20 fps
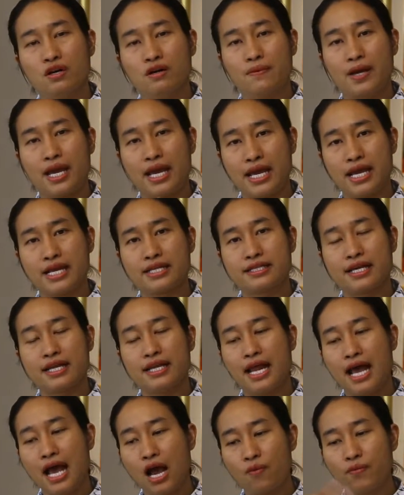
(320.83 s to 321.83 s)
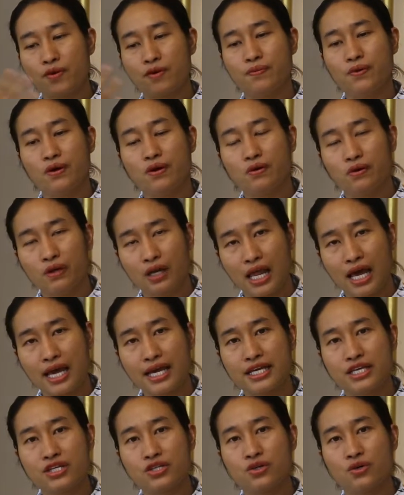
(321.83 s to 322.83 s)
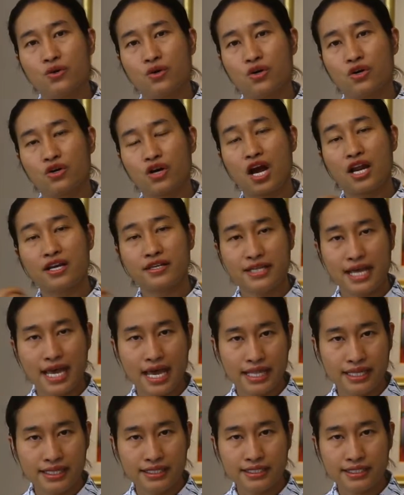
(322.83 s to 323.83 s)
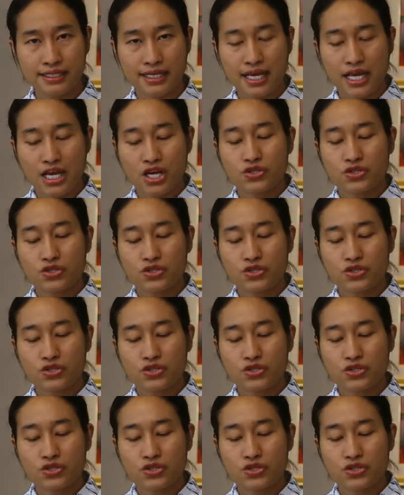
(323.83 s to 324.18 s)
page and how people like your contents.